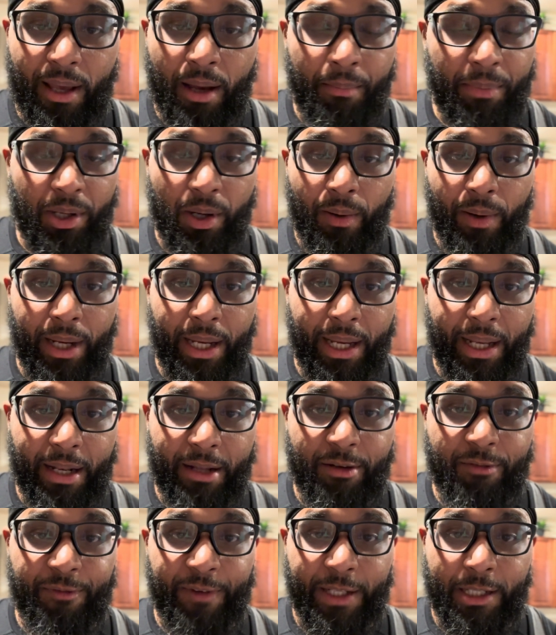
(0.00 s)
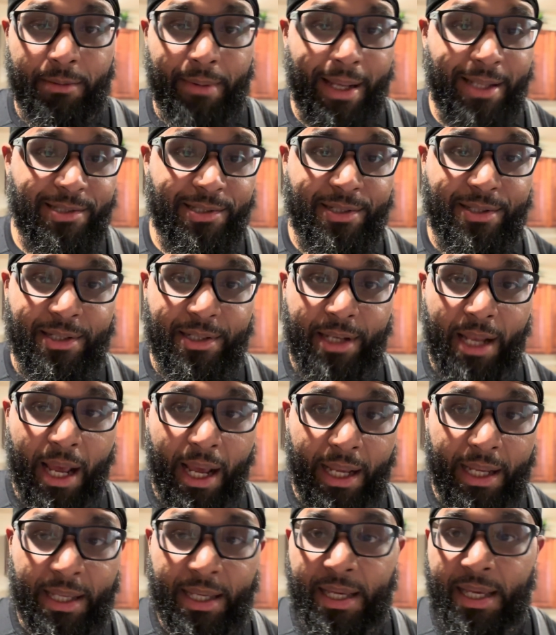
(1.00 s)
go ahead and feed them as in
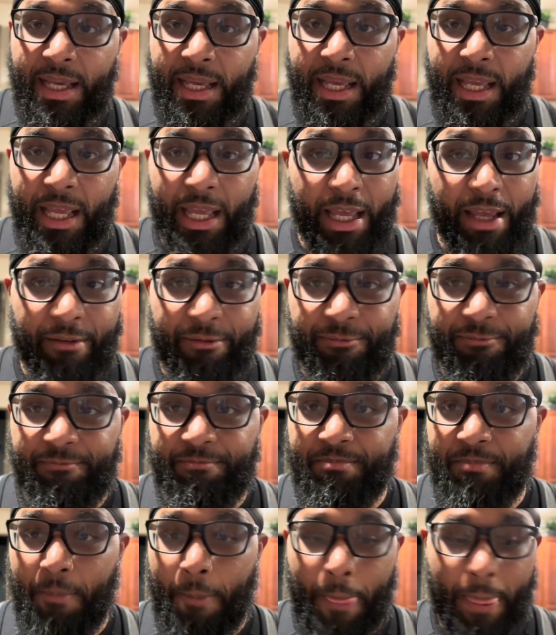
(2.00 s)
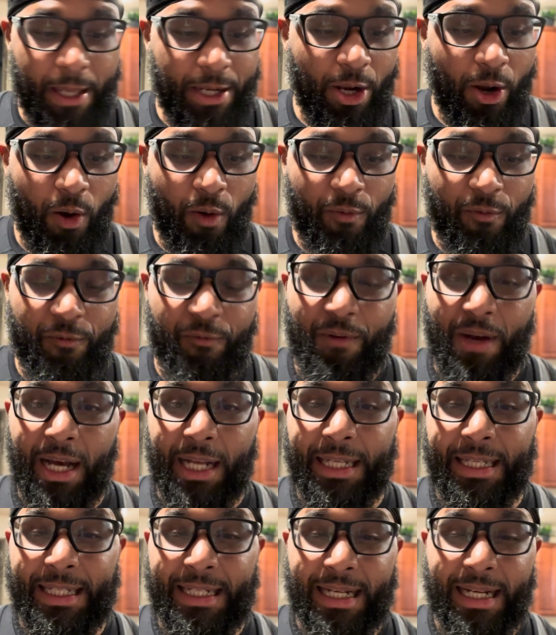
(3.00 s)
today. If
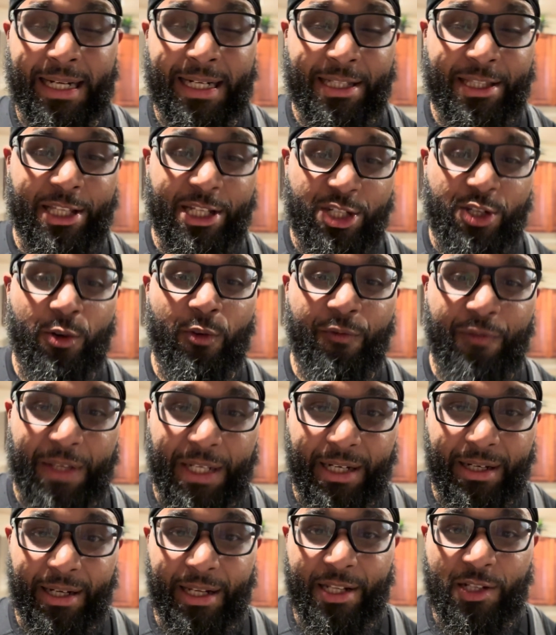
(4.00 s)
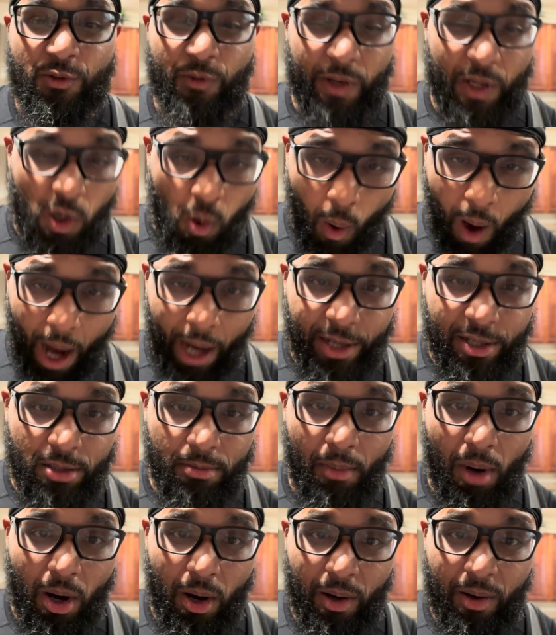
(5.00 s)
an additional feeding is required
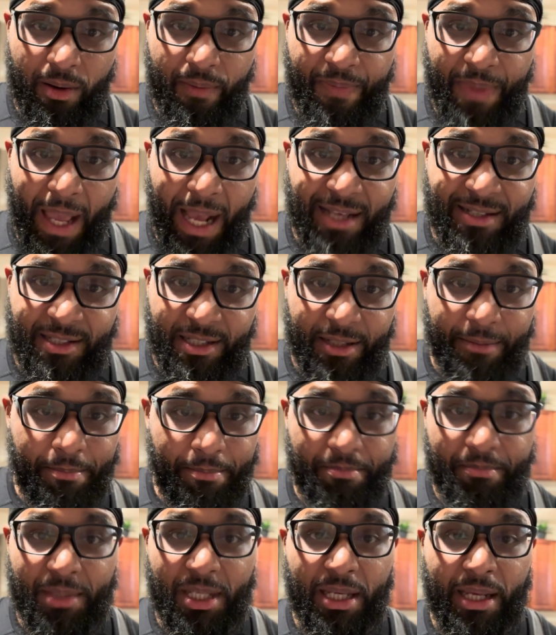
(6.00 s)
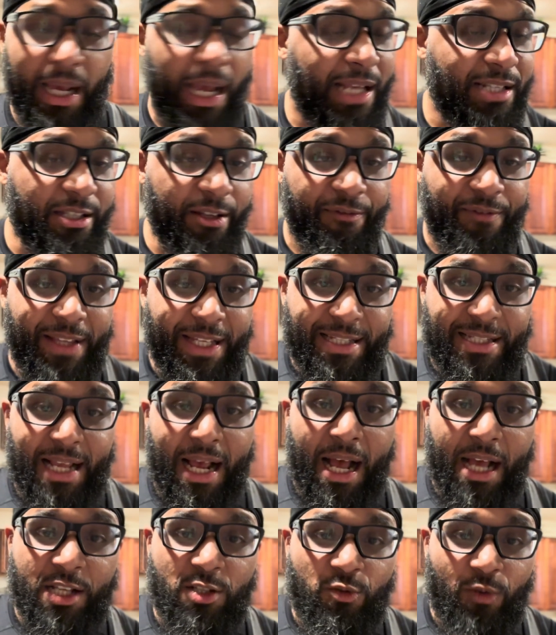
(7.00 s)
tomorrow, as if these
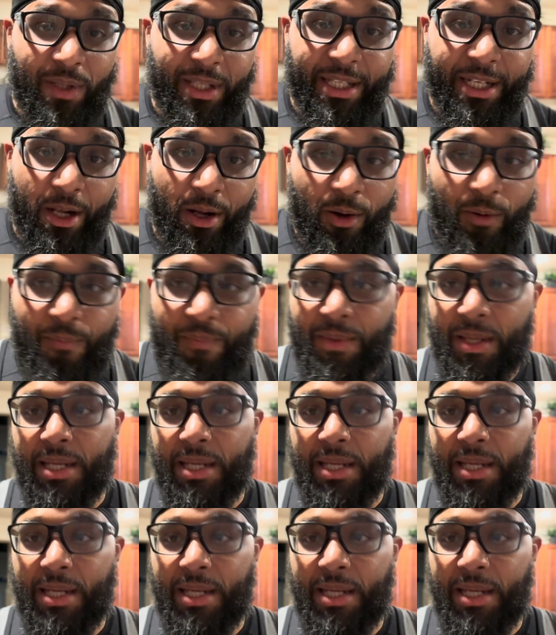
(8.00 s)
guys really don't